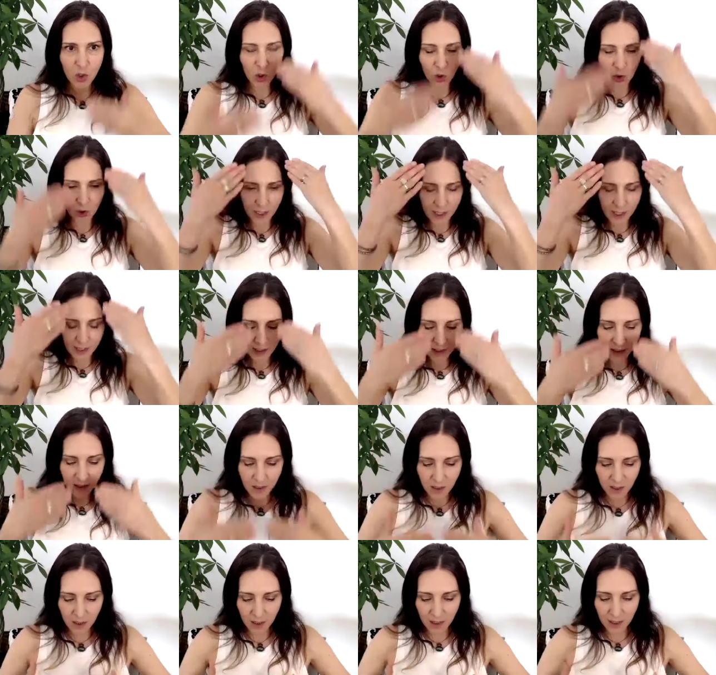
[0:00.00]
your
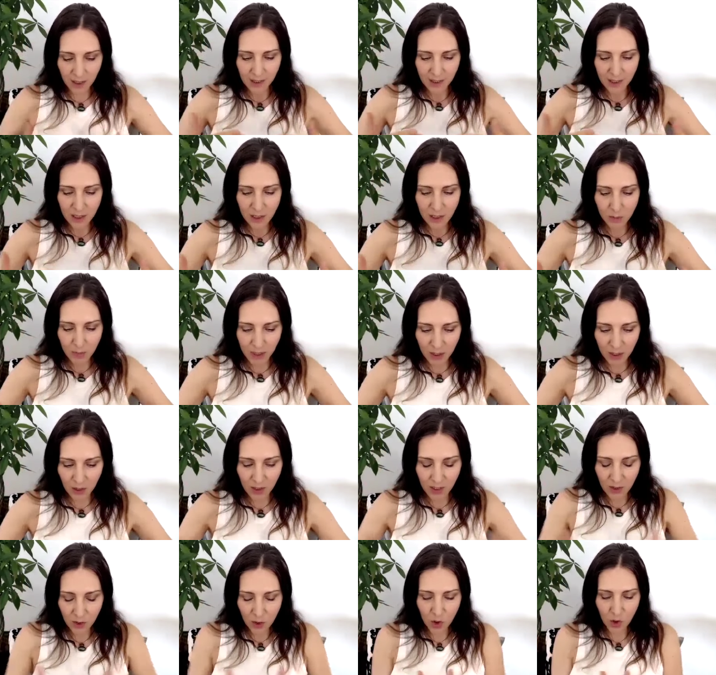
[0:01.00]
internal
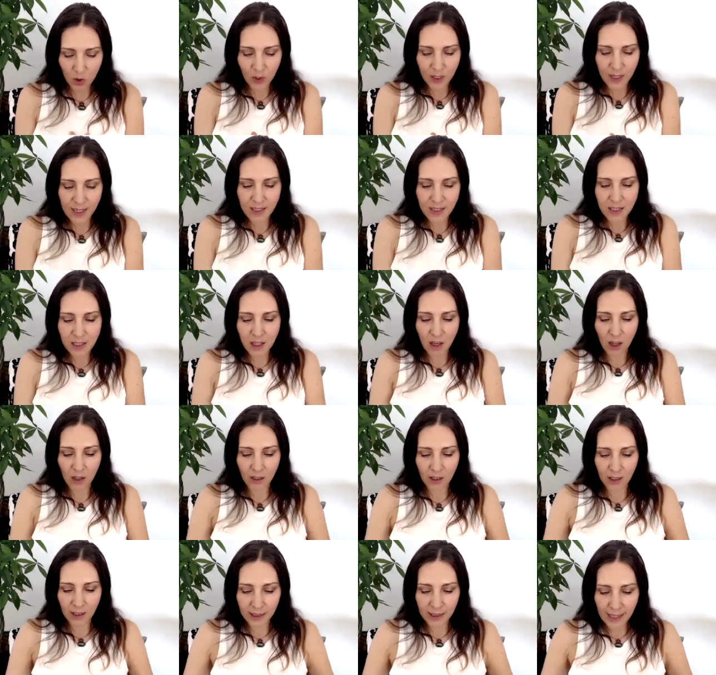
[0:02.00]
experience, your
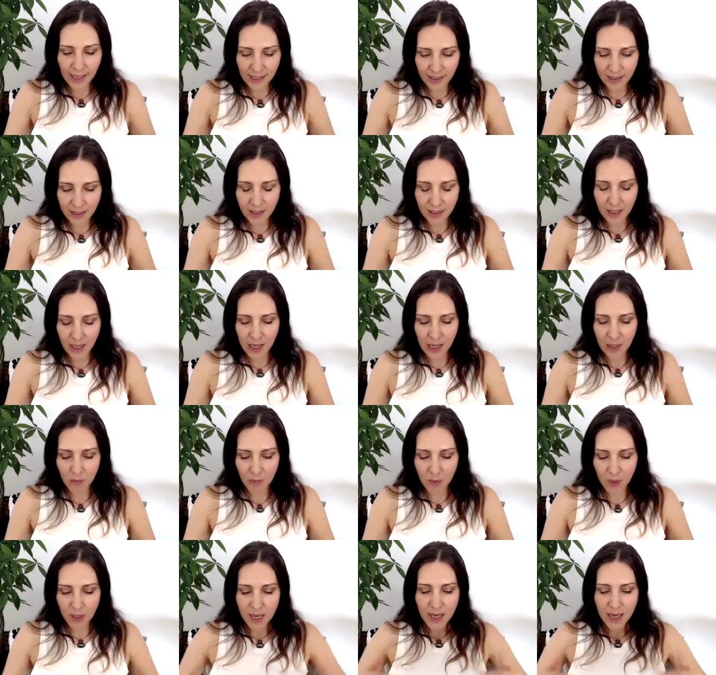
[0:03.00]
internal landscape